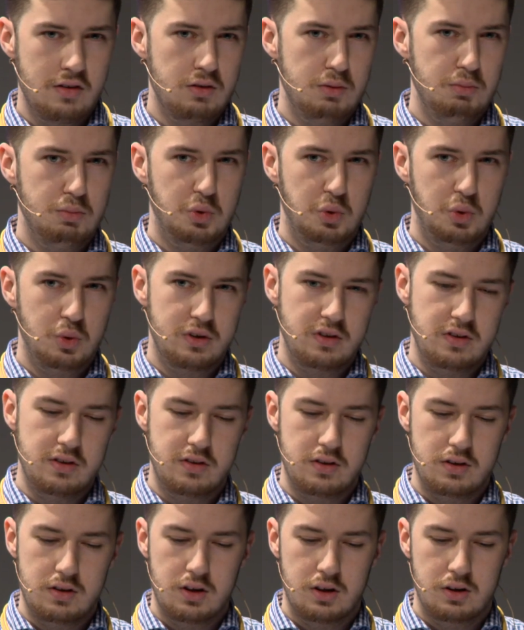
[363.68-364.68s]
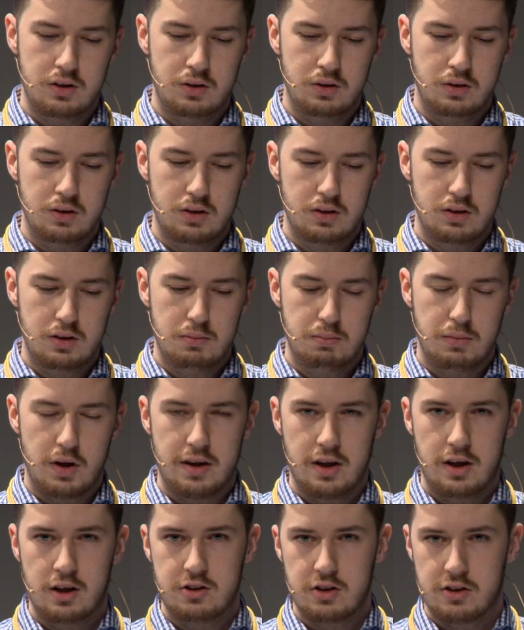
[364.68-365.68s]
are important to know,
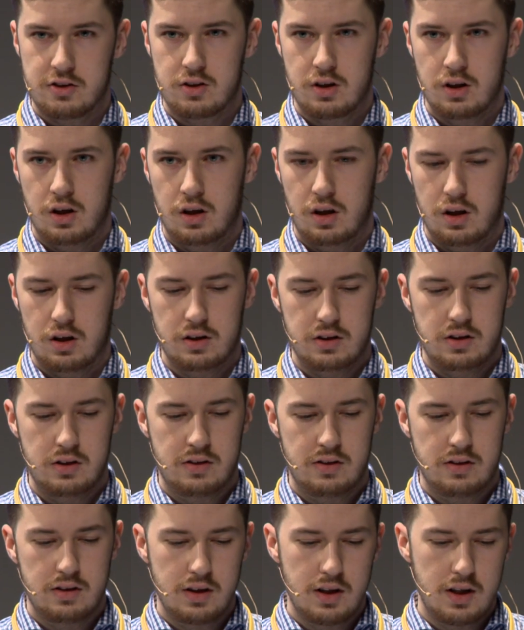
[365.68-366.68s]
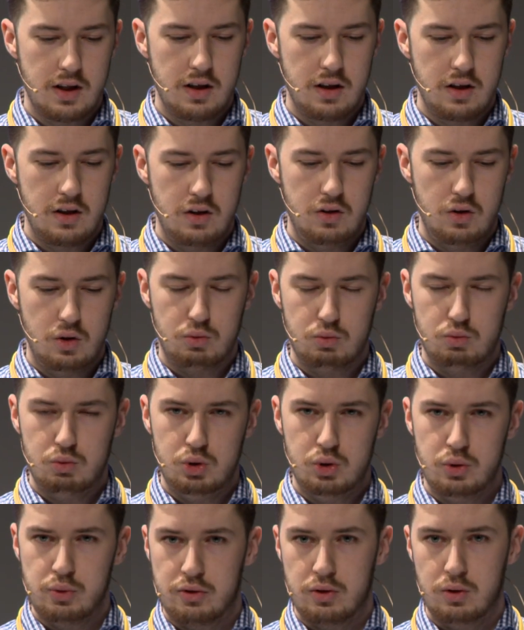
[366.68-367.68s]
but they are just guidelines, not
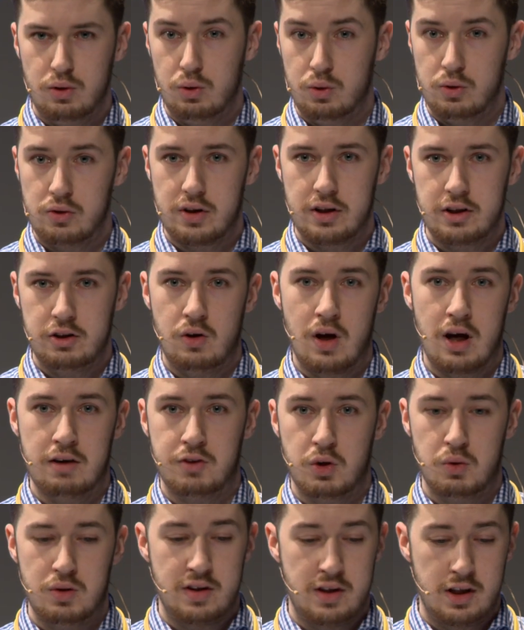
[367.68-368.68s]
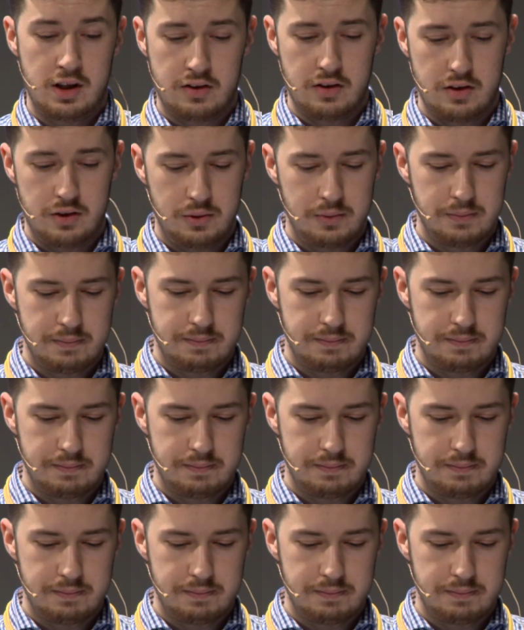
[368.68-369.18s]
rules or laws that you have to adhere to.